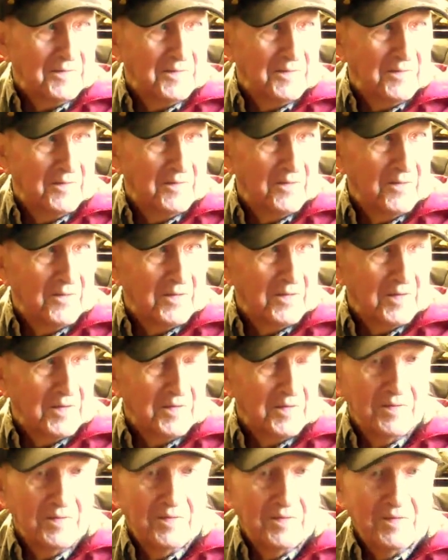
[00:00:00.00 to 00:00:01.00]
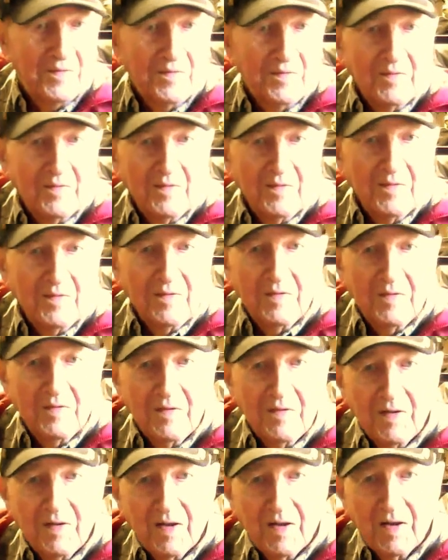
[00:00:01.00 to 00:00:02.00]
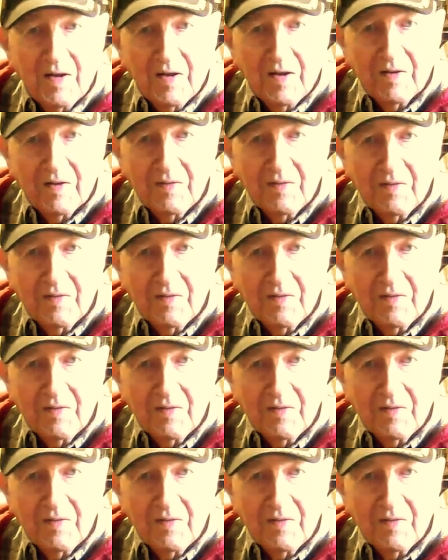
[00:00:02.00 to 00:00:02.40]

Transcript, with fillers: Okay, Uh,